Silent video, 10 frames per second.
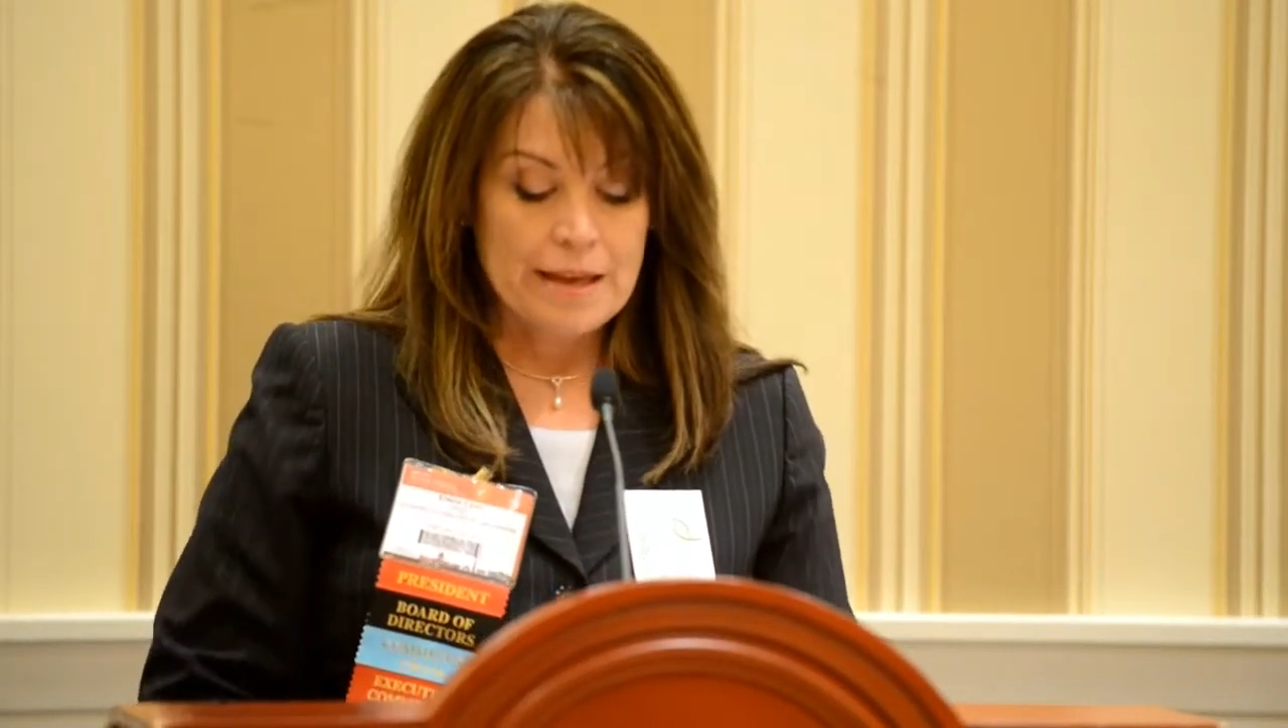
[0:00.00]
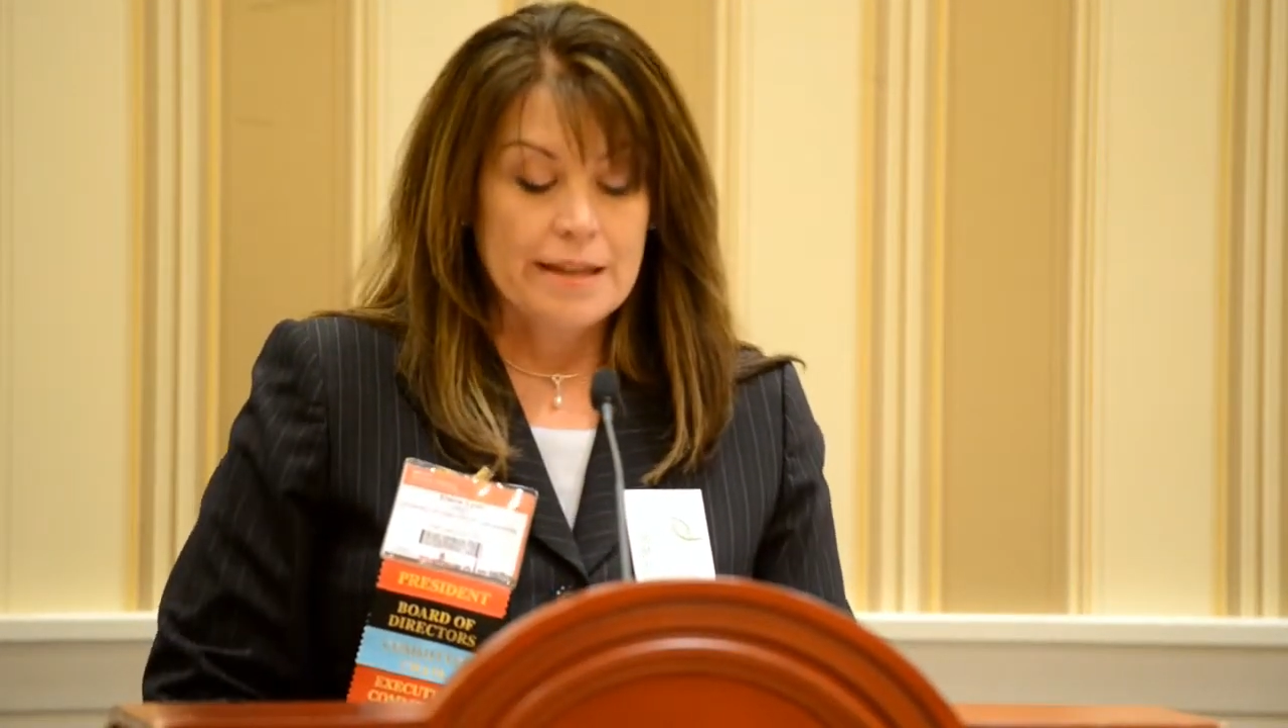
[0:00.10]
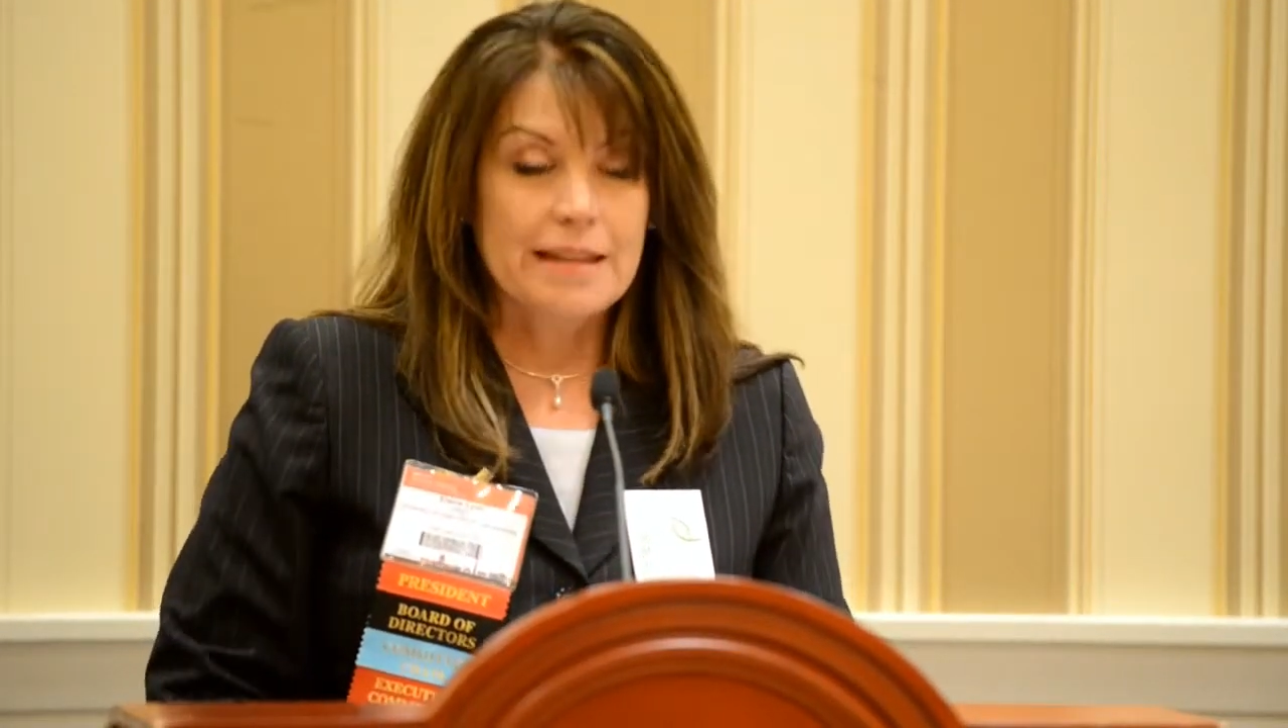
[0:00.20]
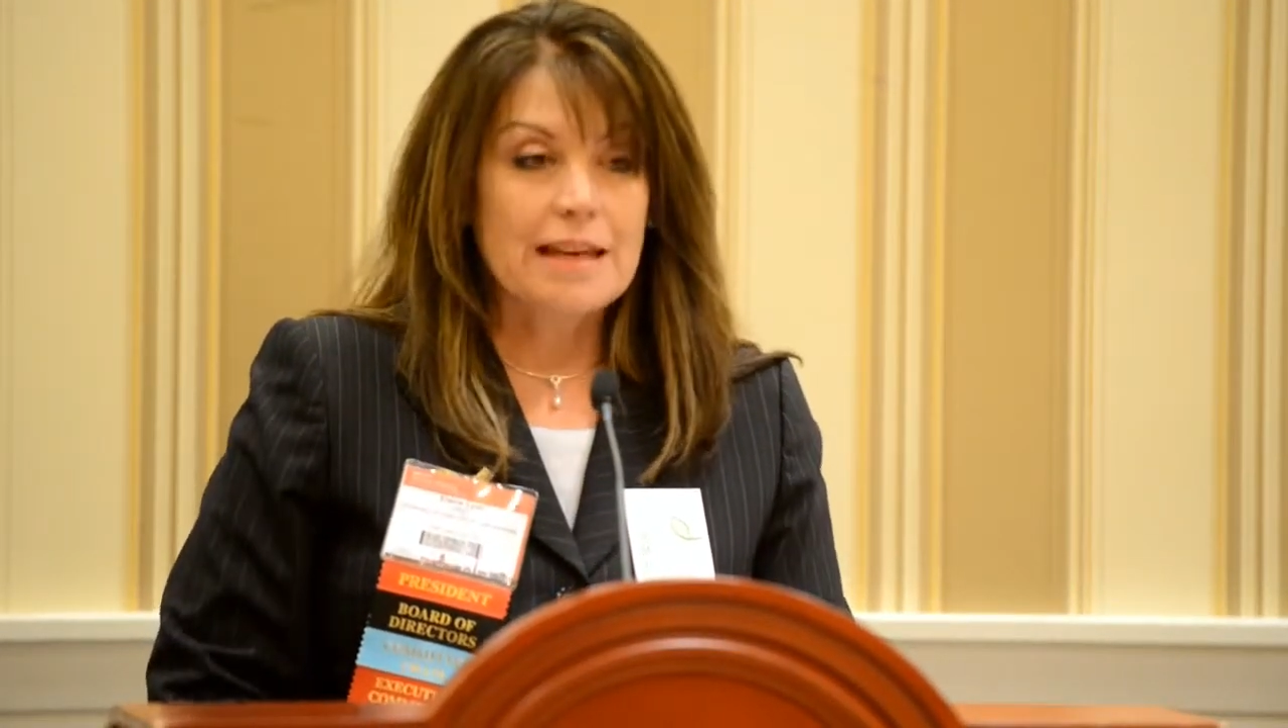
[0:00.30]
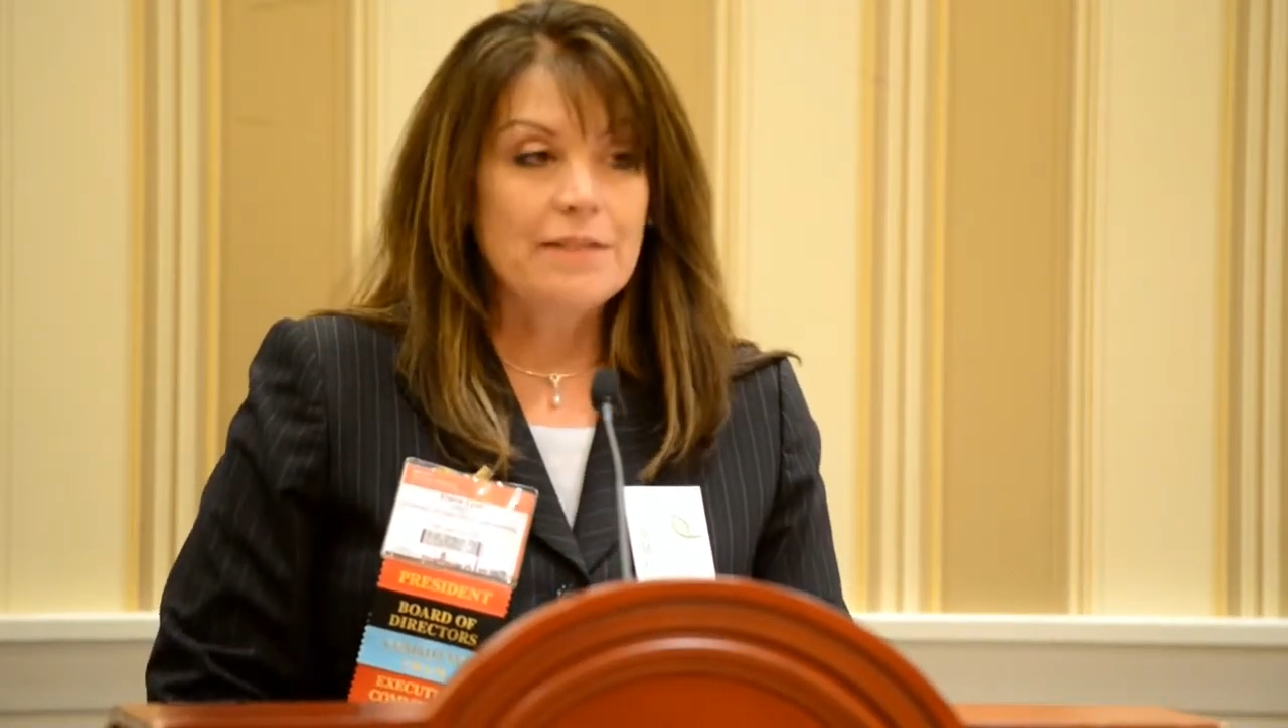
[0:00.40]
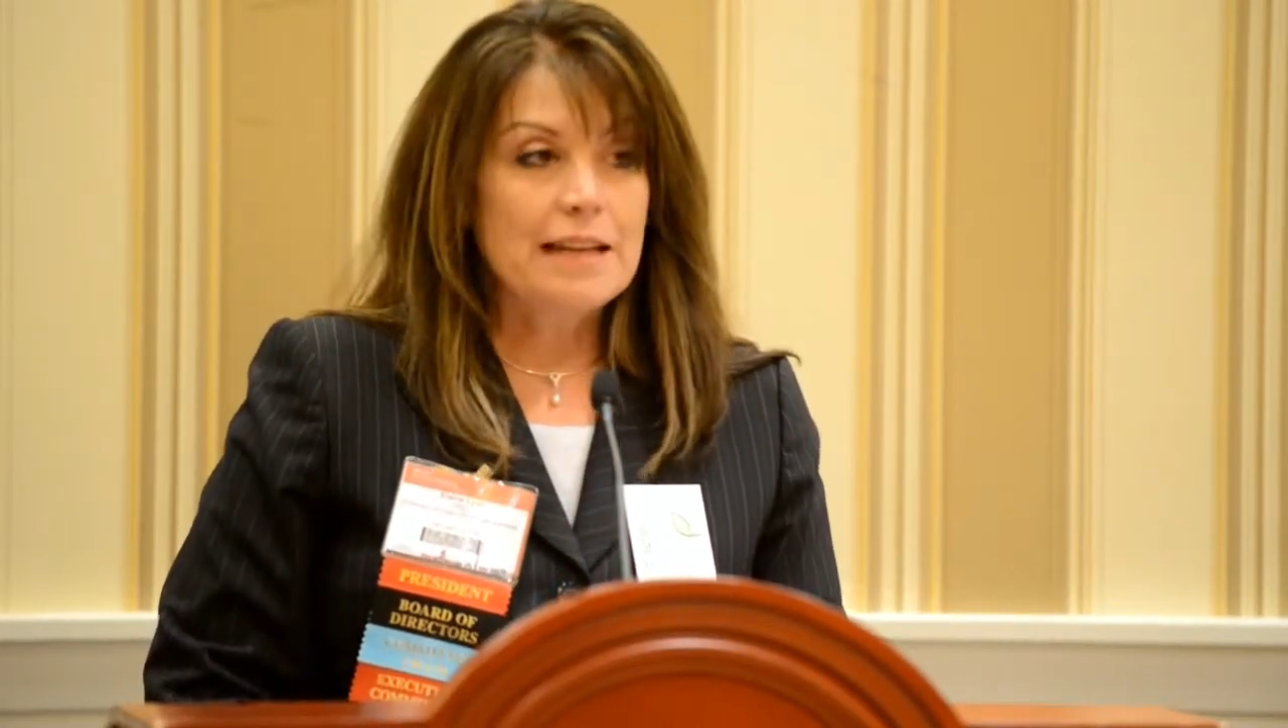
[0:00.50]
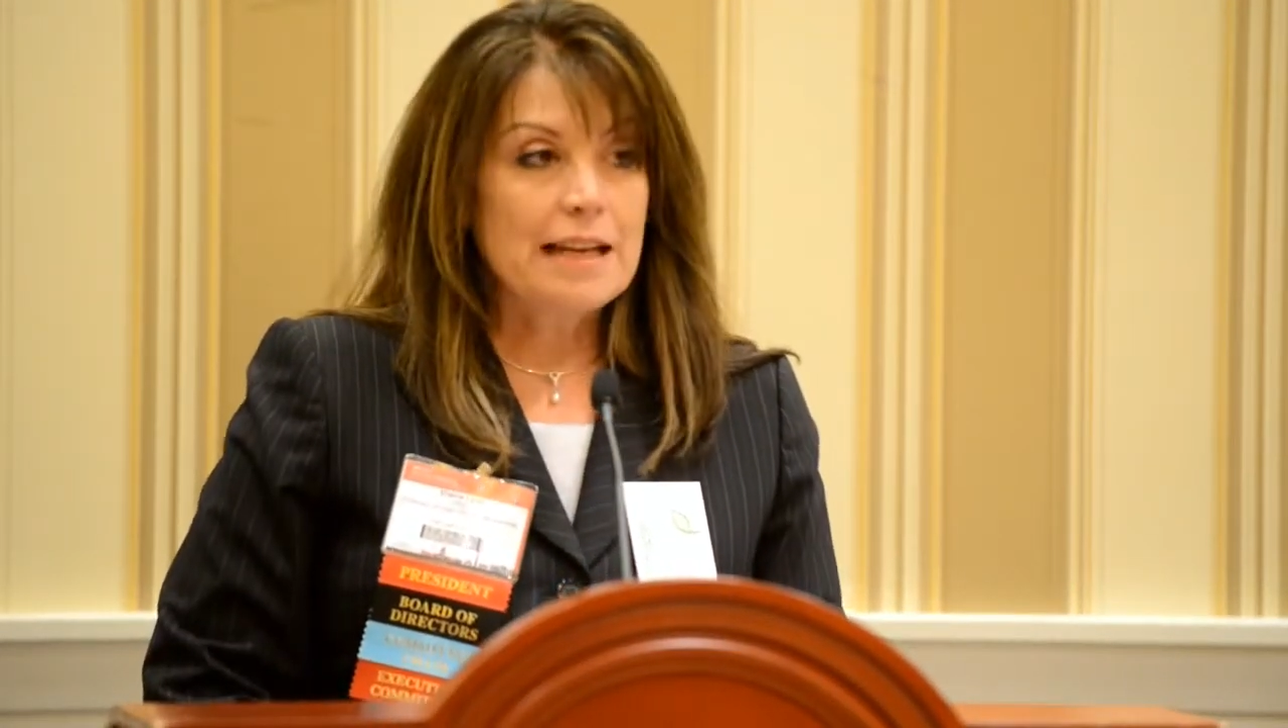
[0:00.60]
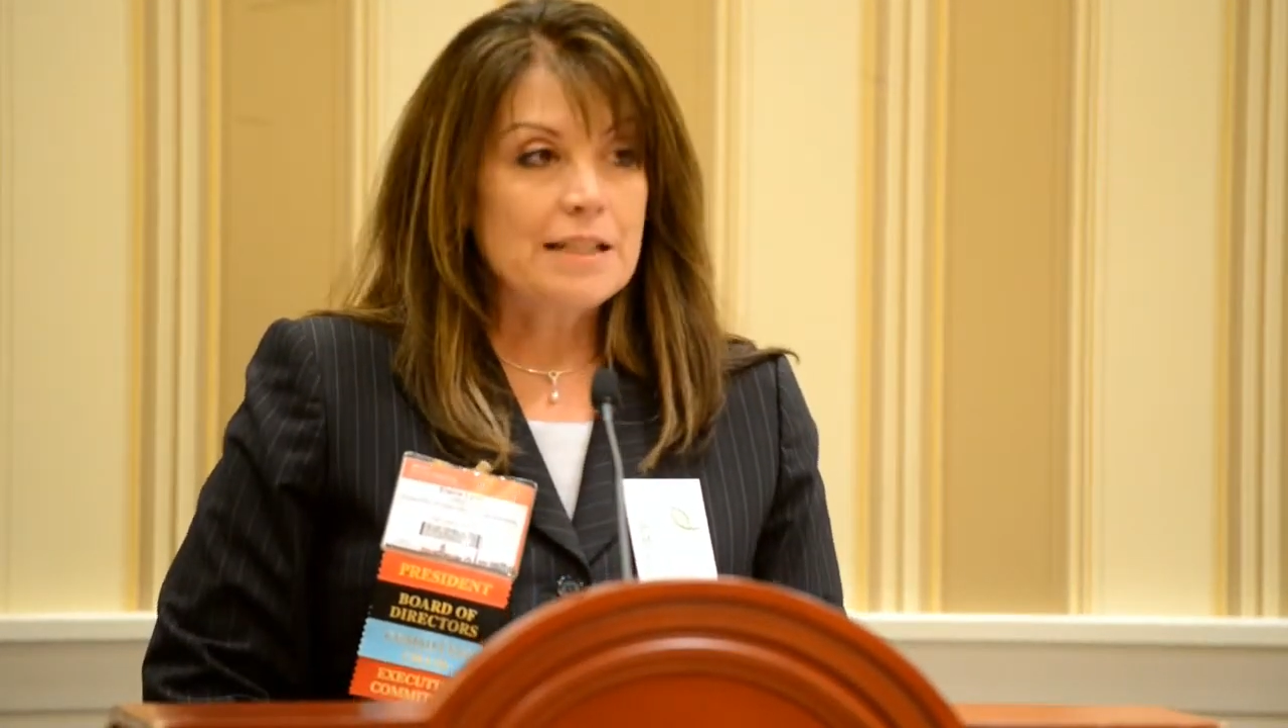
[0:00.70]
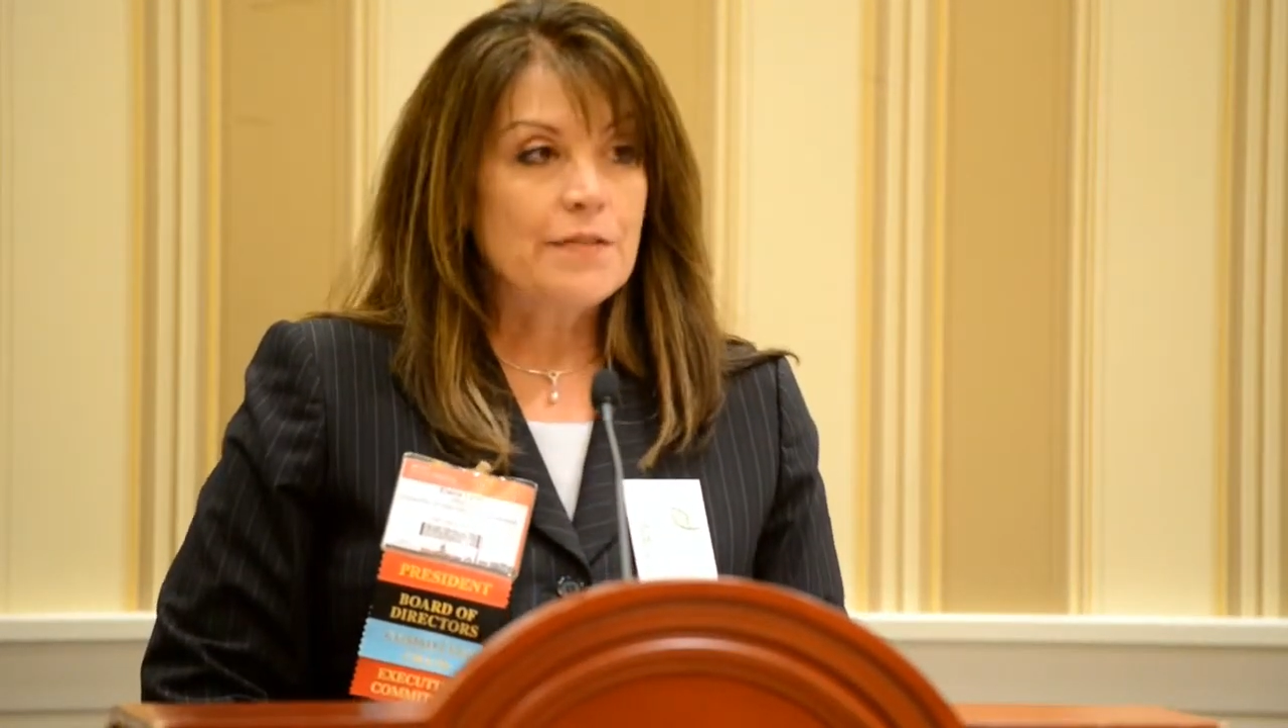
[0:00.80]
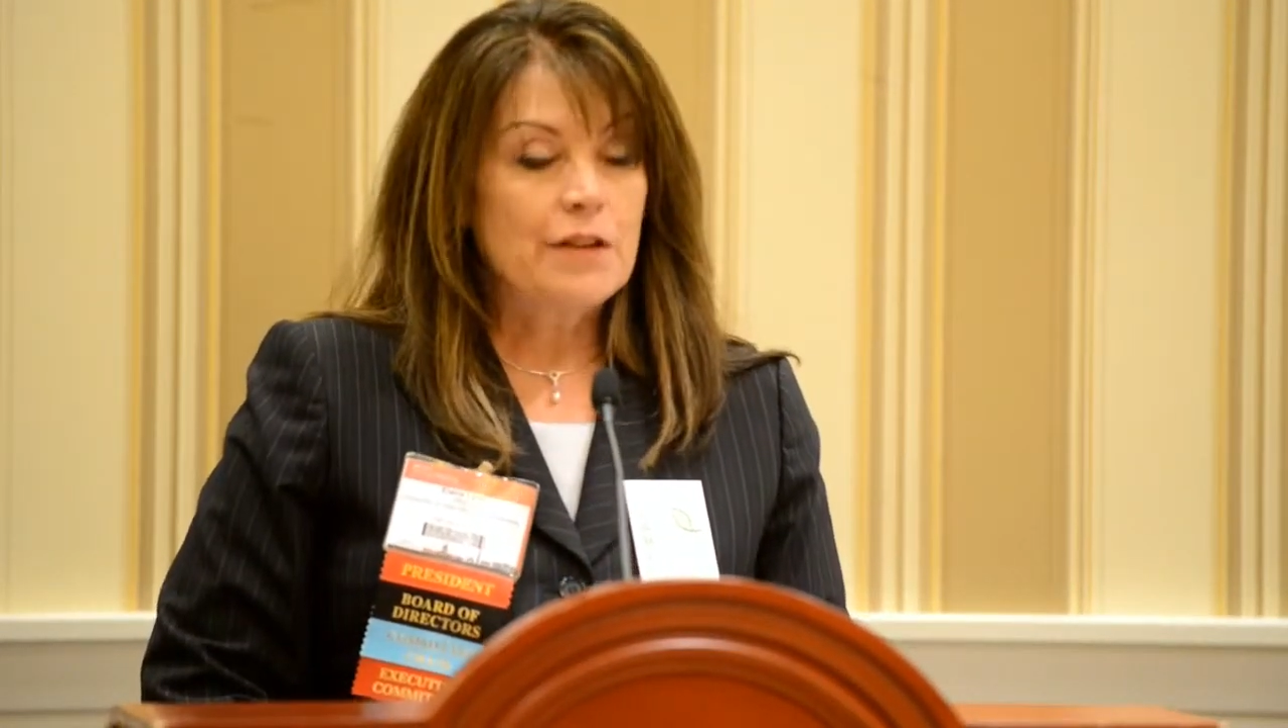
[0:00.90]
The FDA's